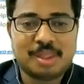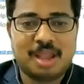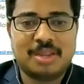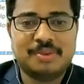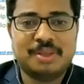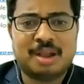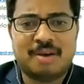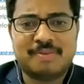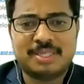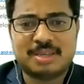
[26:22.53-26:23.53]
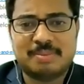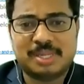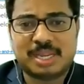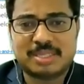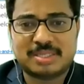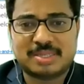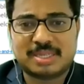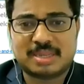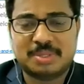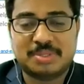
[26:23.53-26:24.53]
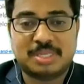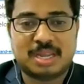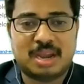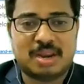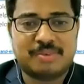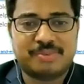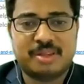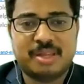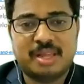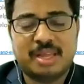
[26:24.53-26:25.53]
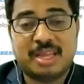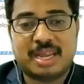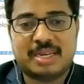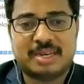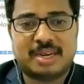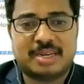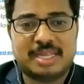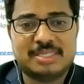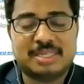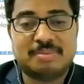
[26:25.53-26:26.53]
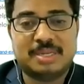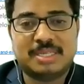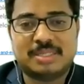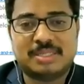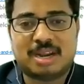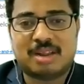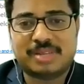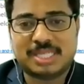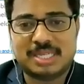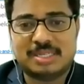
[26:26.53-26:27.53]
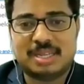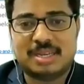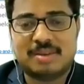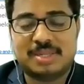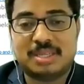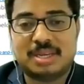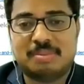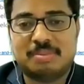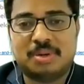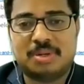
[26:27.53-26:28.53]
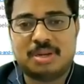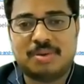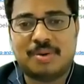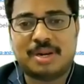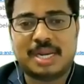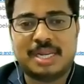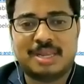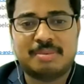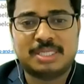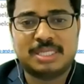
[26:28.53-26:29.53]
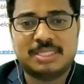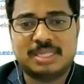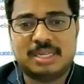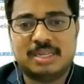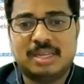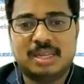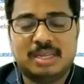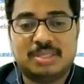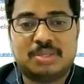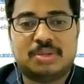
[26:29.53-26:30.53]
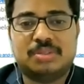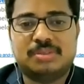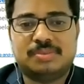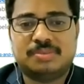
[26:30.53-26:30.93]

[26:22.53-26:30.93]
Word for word: And a unique office communication system using RF and density-based traffic signal with a remote override in emergency. So